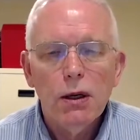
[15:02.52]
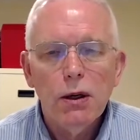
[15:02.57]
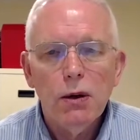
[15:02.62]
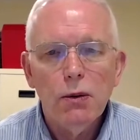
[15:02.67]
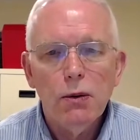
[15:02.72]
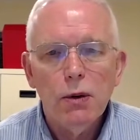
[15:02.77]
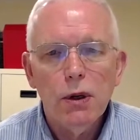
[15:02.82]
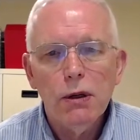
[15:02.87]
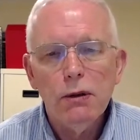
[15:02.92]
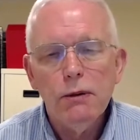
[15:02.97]

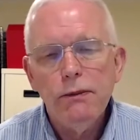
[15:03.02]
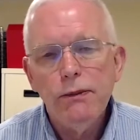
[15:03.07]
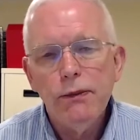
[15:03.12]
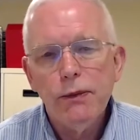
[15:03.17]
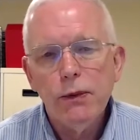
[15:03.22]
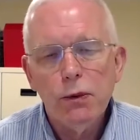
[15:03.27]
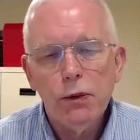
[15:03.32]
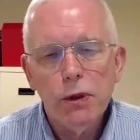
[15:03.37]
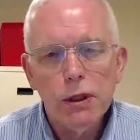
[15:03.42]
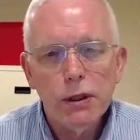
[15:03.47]
Well,
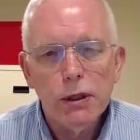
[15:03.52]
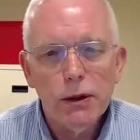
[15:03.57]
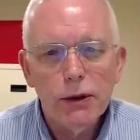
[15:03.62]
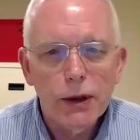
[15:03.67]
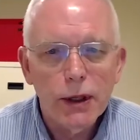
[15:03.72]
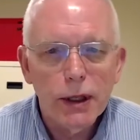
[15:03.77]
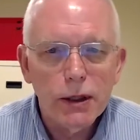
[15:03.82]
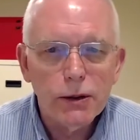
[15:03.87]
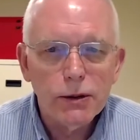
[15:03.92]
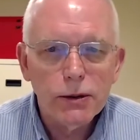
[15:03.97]
one of the
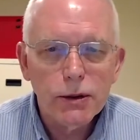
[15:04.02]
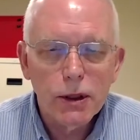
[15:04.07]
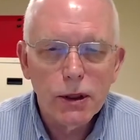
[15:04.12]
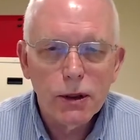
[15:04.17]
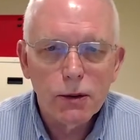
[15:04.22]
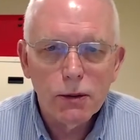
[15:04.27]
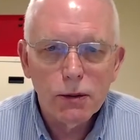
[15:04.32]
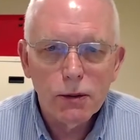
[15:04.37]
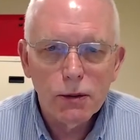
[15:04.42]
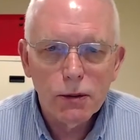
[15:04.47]
things
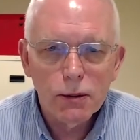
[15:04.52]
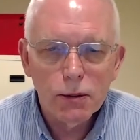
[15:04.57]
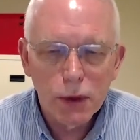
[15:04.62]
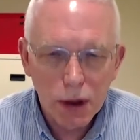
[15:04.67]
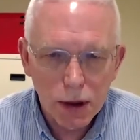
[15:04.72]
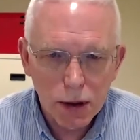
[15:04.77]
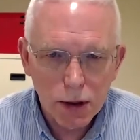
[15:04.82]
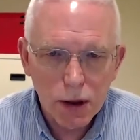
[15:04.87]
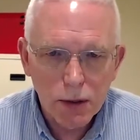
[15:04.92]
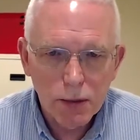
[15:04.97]
that we
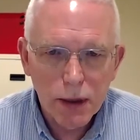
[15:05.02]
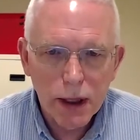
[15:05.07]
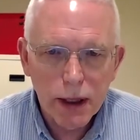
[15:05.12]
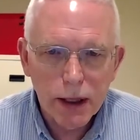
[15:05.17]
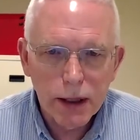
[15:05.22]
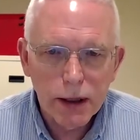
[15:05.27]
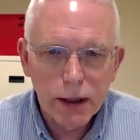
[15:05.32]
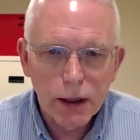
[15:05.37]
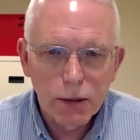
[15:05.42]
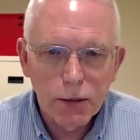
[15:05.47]
learn about
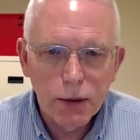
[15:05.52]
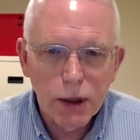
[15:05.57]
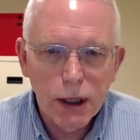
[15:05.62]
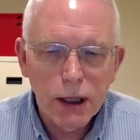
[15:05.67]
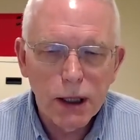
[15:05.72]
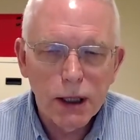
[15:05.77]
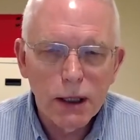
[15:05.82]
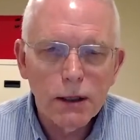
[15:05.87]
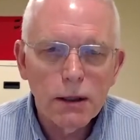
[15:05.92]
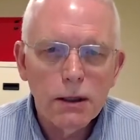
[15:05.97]
in our
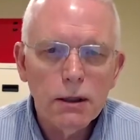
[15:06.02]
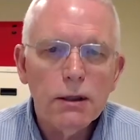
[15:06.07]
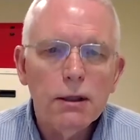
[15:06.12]
reading